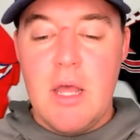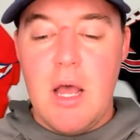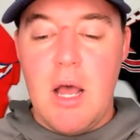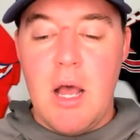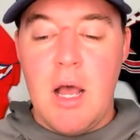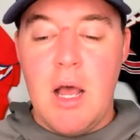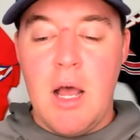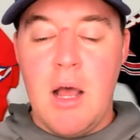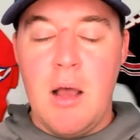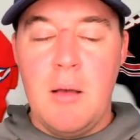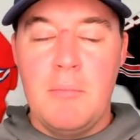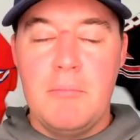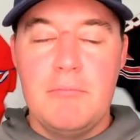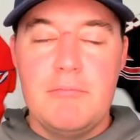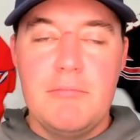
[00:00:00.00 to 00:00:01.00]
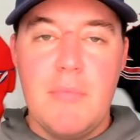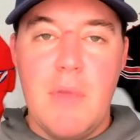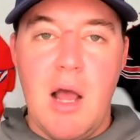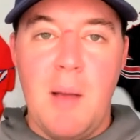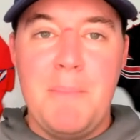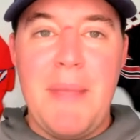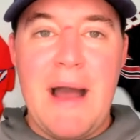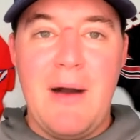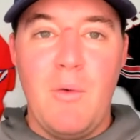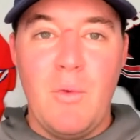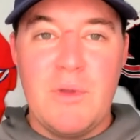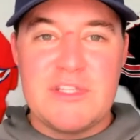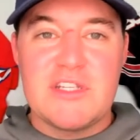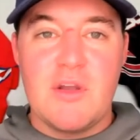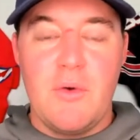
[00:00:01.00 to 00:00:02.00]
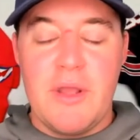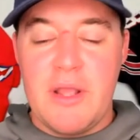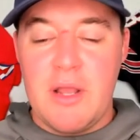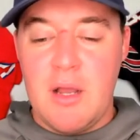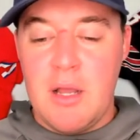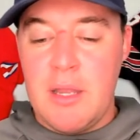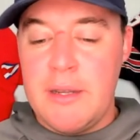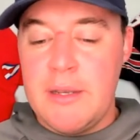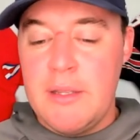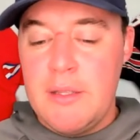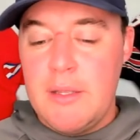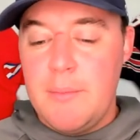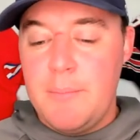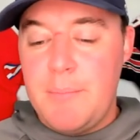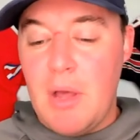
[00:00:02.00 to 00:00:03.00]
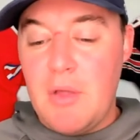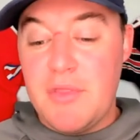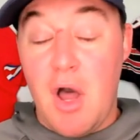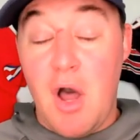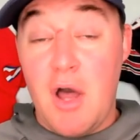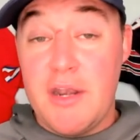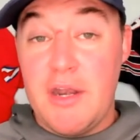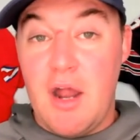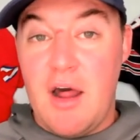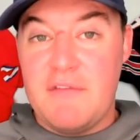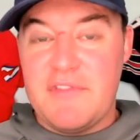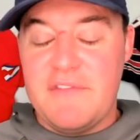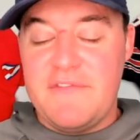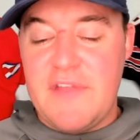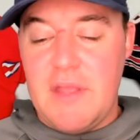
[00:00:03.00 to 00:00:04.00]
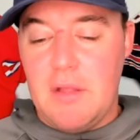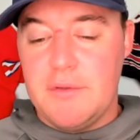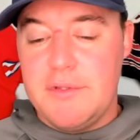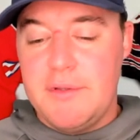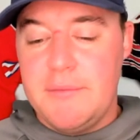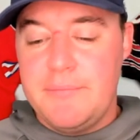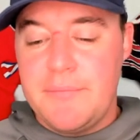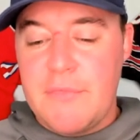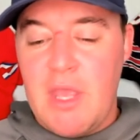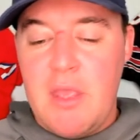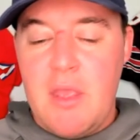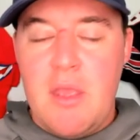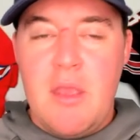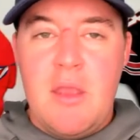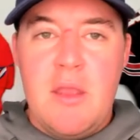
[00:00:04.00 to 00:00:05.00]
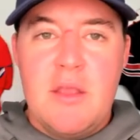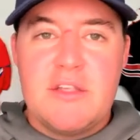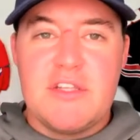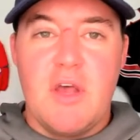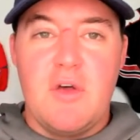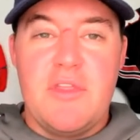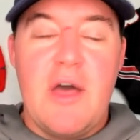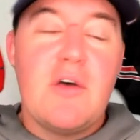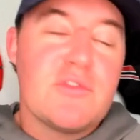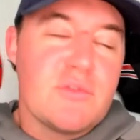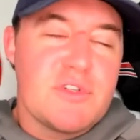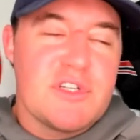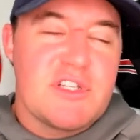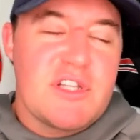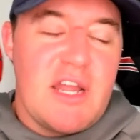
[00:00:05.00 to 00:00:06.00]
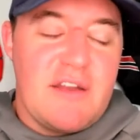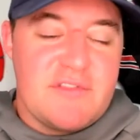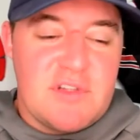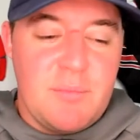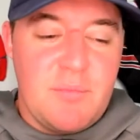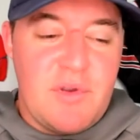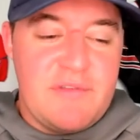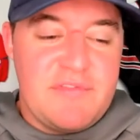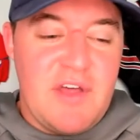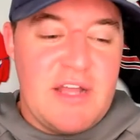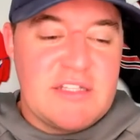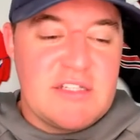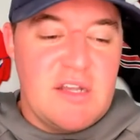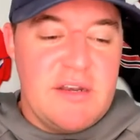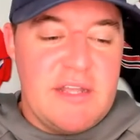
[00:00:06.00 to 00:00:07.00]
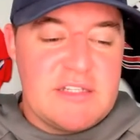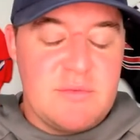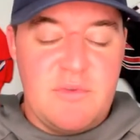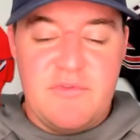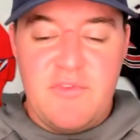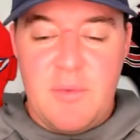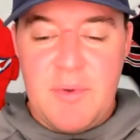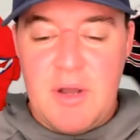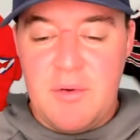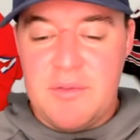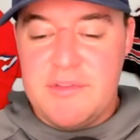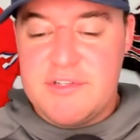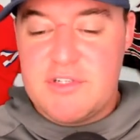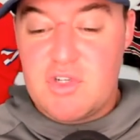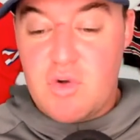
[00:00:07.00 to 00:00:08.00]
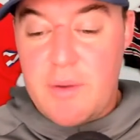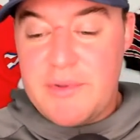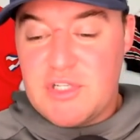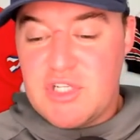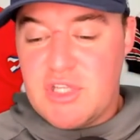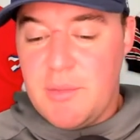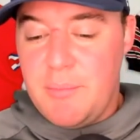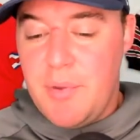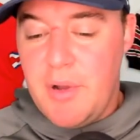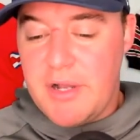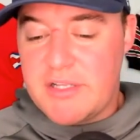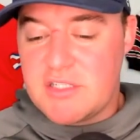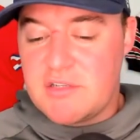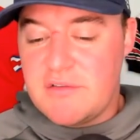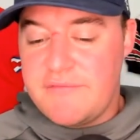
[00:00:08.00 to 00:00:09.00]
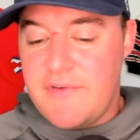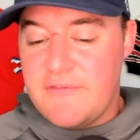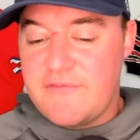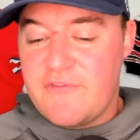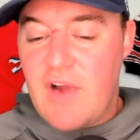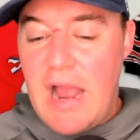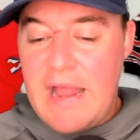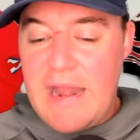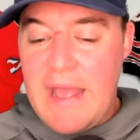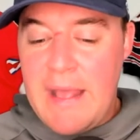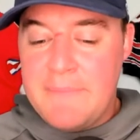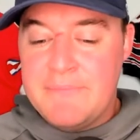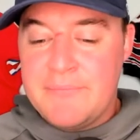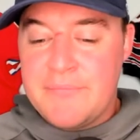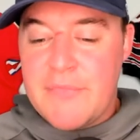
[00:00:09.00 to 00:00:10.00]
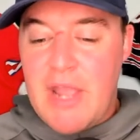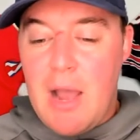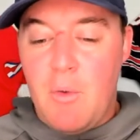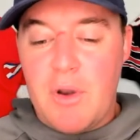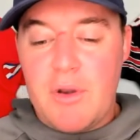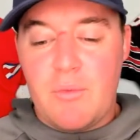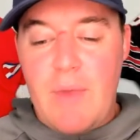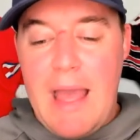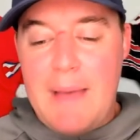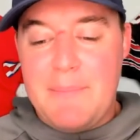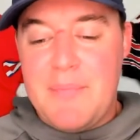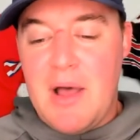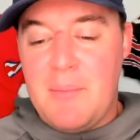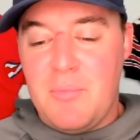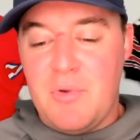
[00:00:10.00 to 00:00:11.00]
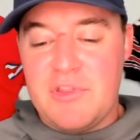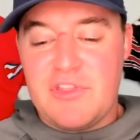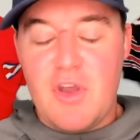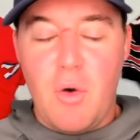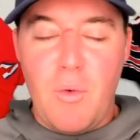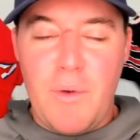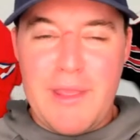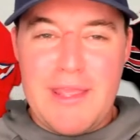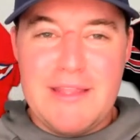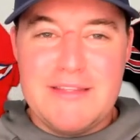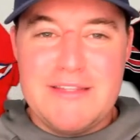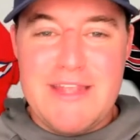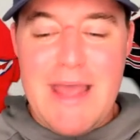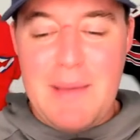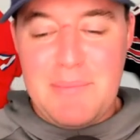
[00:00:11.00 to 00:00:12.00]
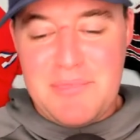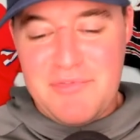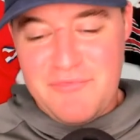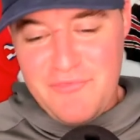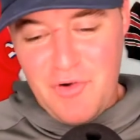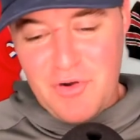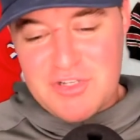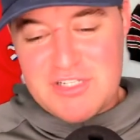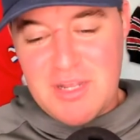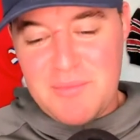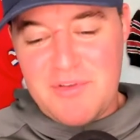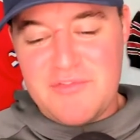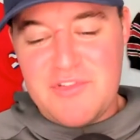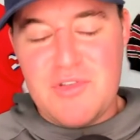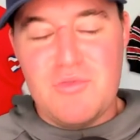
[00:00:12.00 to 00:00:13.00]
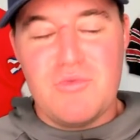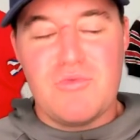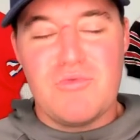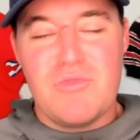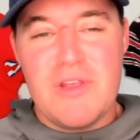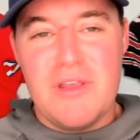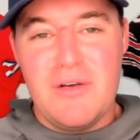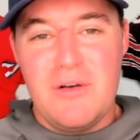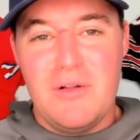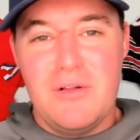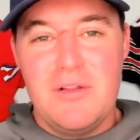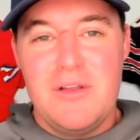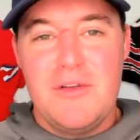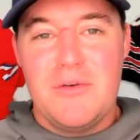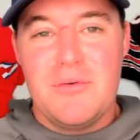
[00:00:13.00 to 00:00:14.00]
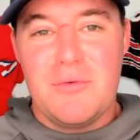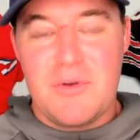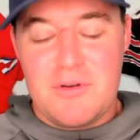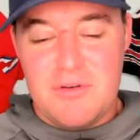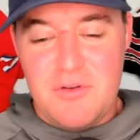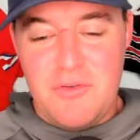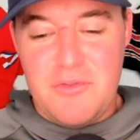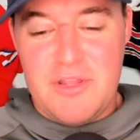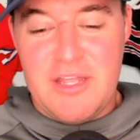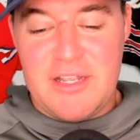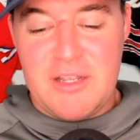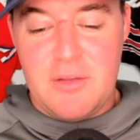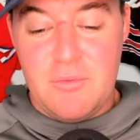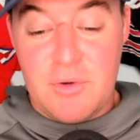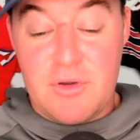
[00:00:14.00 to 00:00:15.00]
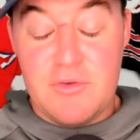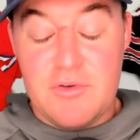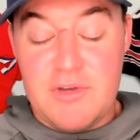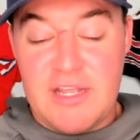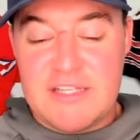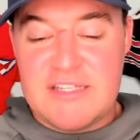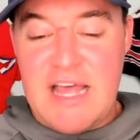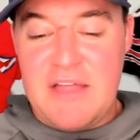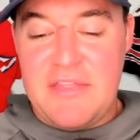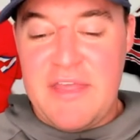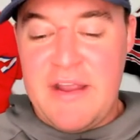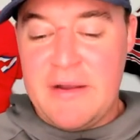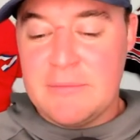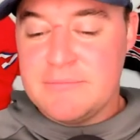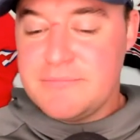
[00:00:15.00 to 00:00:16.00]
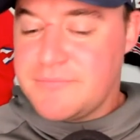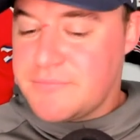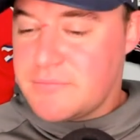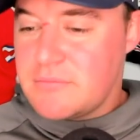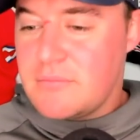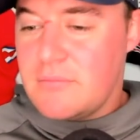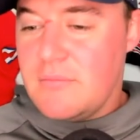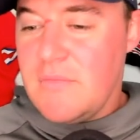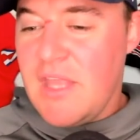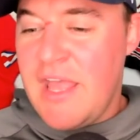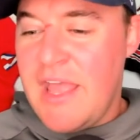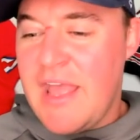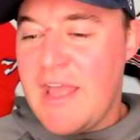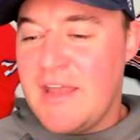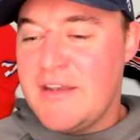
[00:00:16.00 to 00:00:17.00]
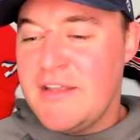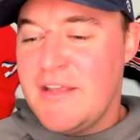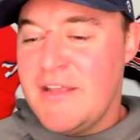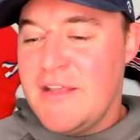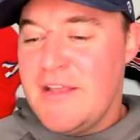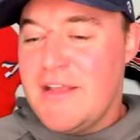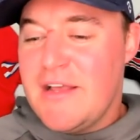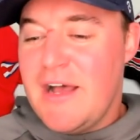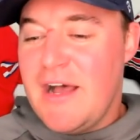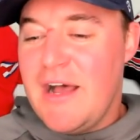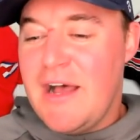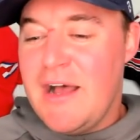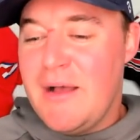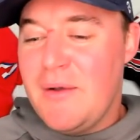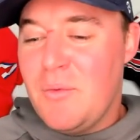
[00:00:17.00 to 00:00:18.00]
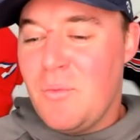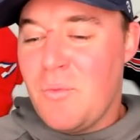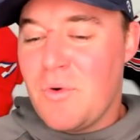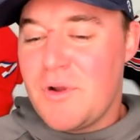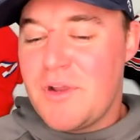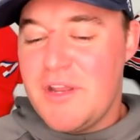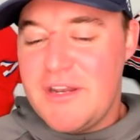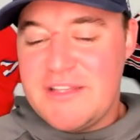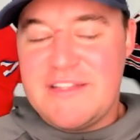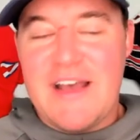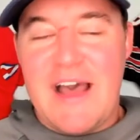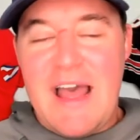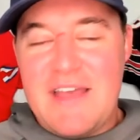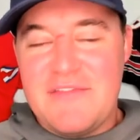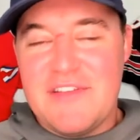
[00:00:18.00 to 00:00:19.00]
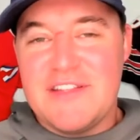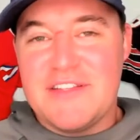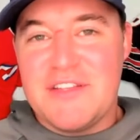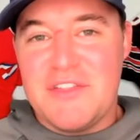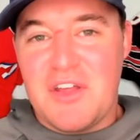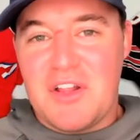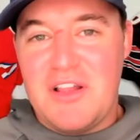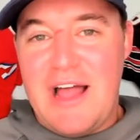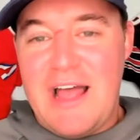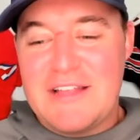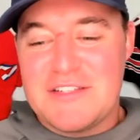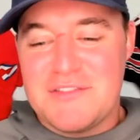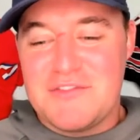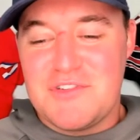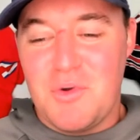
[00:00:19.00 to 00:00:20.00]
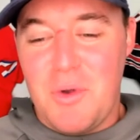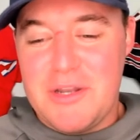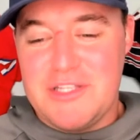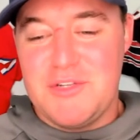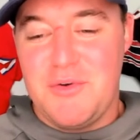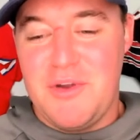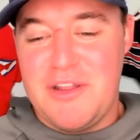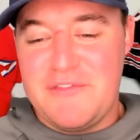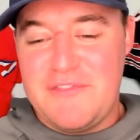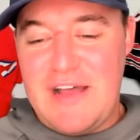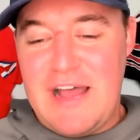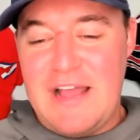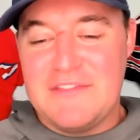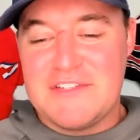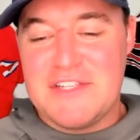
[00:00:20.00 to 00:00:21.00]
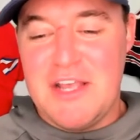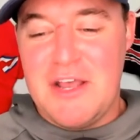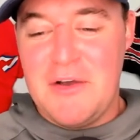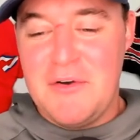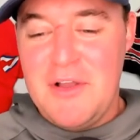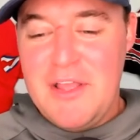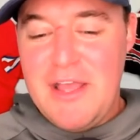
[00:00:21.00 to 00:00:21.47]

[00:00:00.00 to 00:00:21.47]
about what's going on, both on and off the field. So those were just kind of some brief thoughts on SMU football with scrimmage in the books from Friday. I want to wrap up with going in depth for some of you real recruitniks out there. And we're going to dive into the class of 2025. So